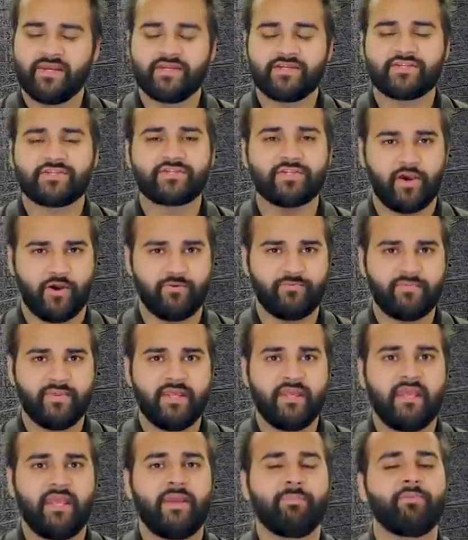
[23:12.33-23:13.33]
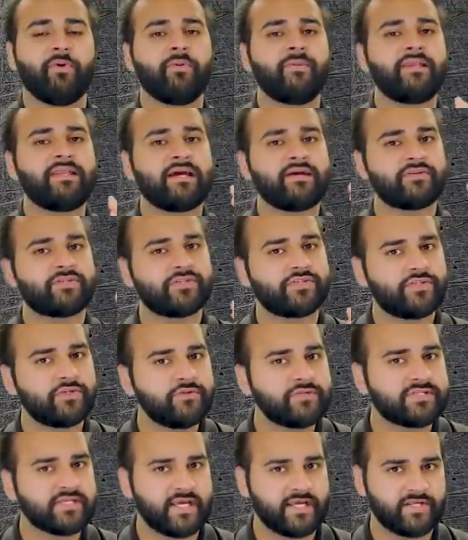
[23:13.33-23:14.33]
So it brought me down to
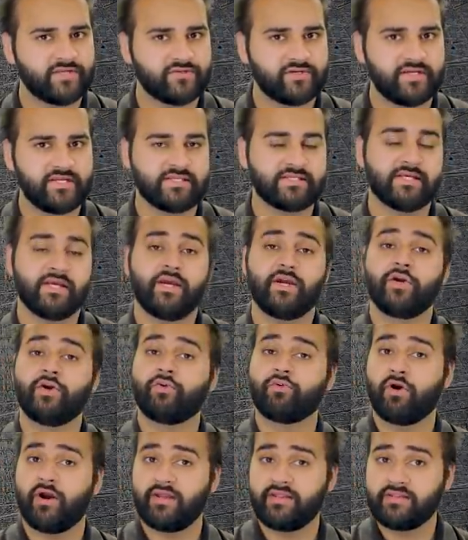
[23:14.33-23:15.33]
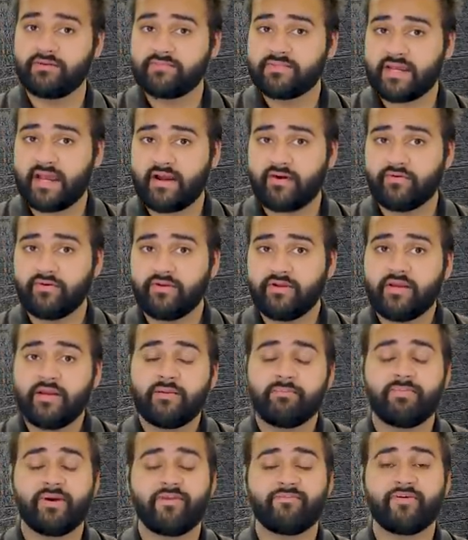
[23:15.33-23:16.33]
two secondaries. Grind them down.
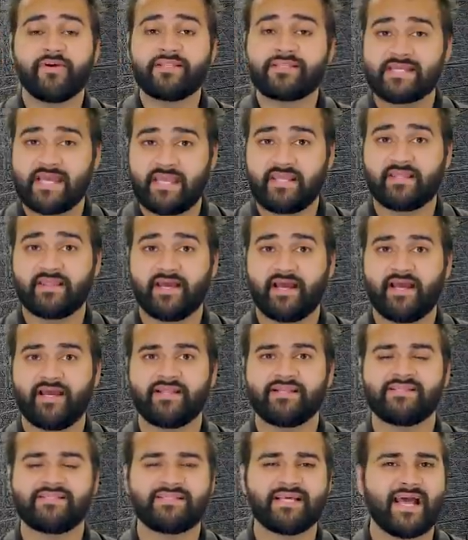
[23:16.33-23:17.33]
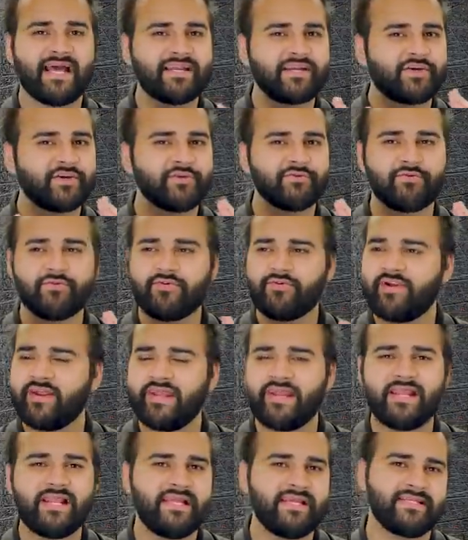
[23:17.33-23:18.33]
But if I take that, Dan can
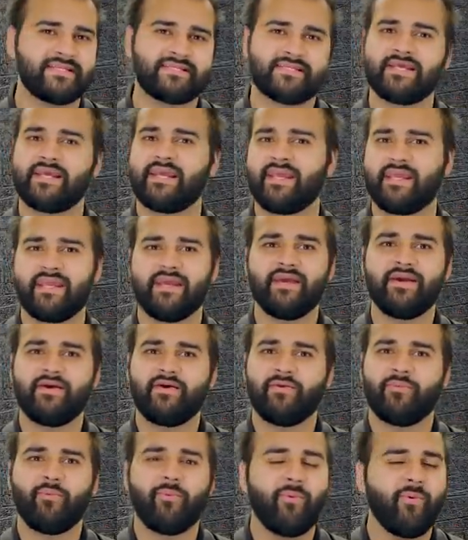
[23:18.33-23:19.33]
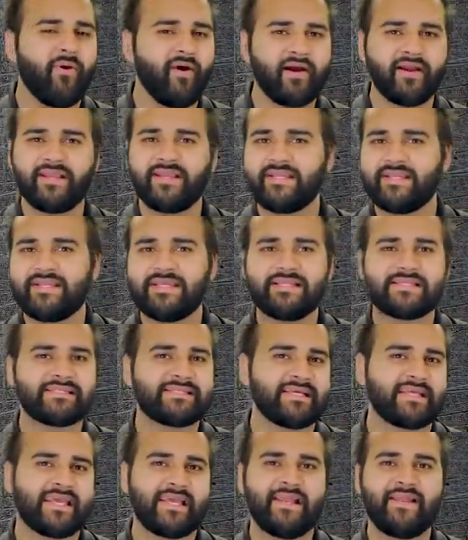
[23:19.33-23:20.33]
really see what he needs
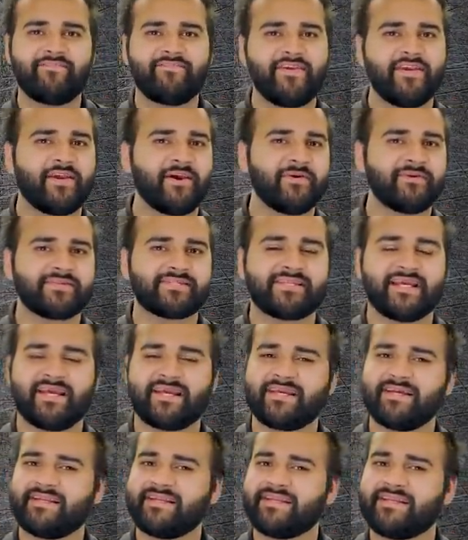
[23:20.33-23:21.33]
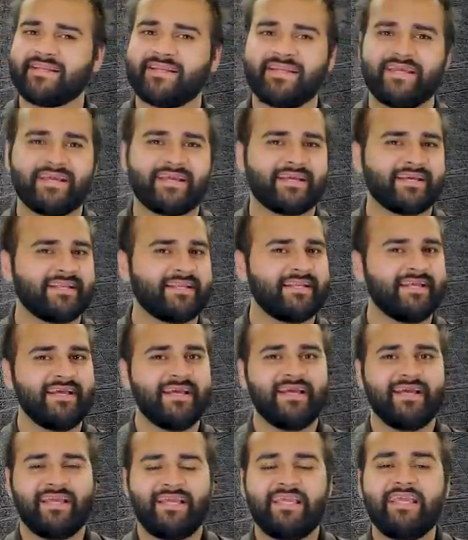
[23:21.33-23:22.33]
to kill if he goes second, and it can
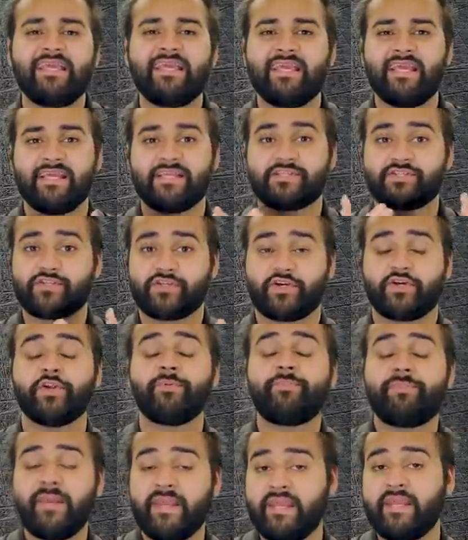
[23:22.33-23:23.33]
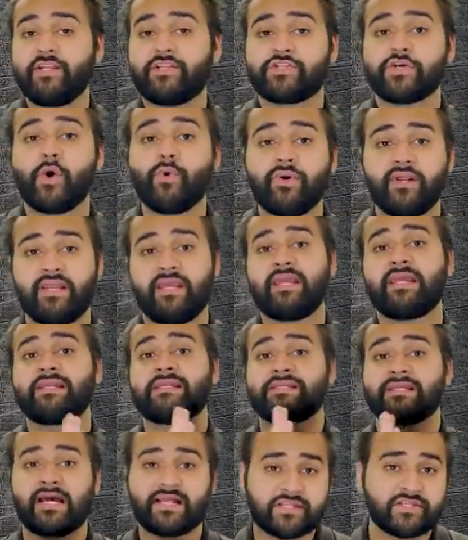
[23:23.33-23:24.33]
he it could be totally
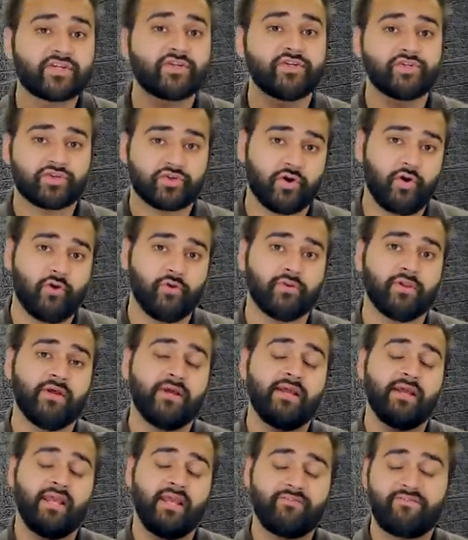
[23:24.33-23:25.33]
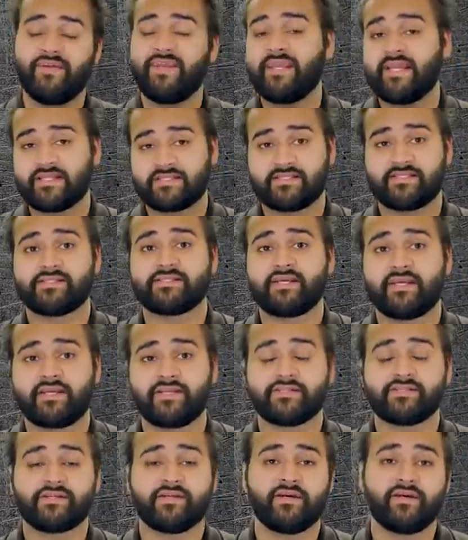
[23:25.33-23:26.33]
in Dan's control if he gets the
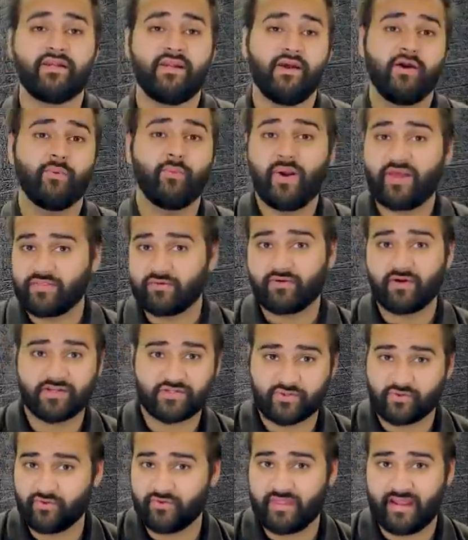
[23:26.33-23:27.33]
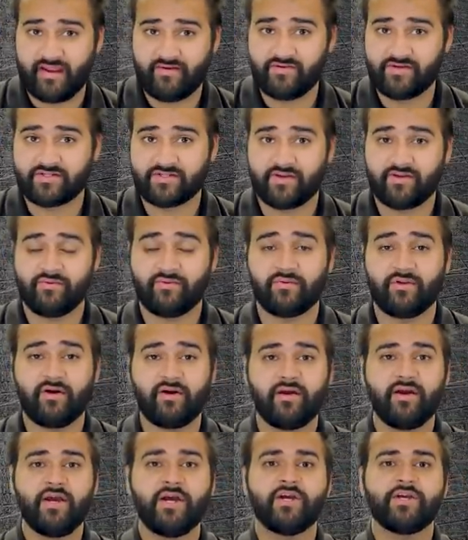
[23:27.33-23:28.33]
second turn, whether I score that every turn or
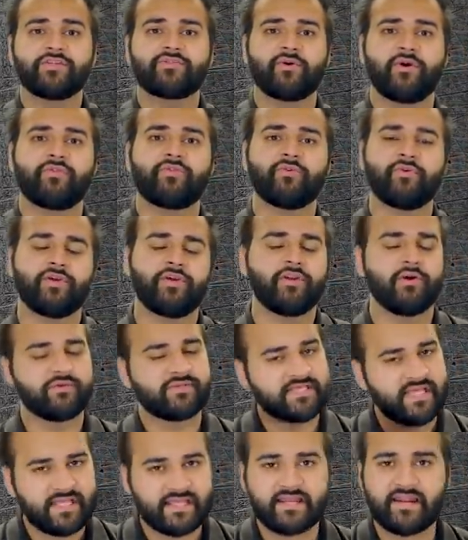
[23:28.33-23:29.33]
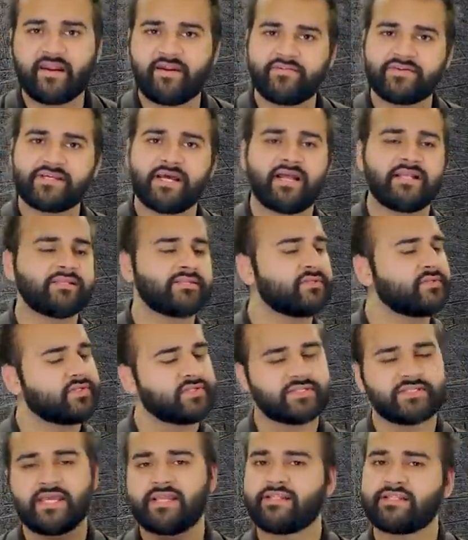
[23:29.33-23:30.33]
not. So I thought, you know, take it out of his hands and
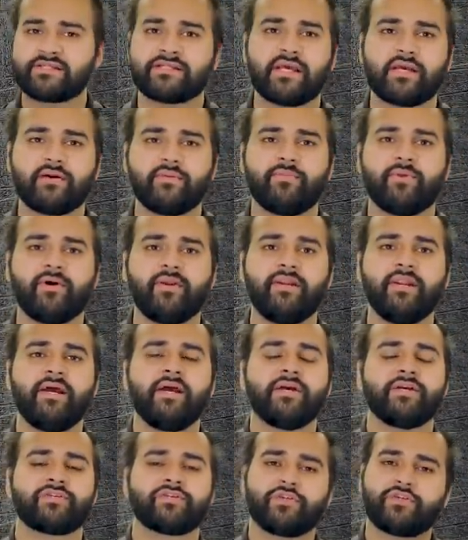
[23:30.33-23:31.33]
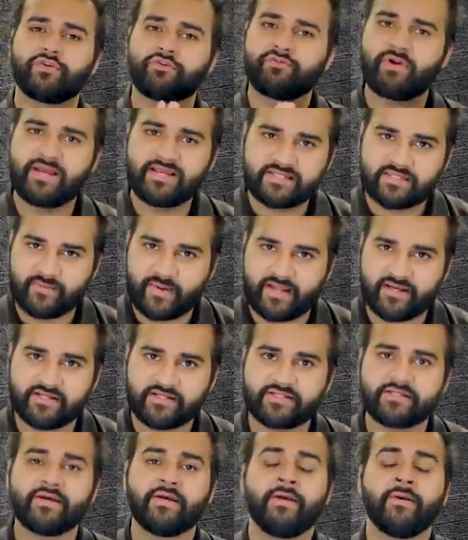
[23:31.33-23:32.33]
just take the second one. So I took Raise the
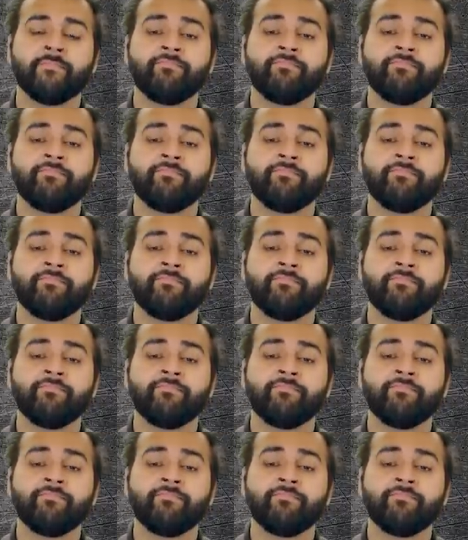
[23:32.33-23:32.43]
Banners.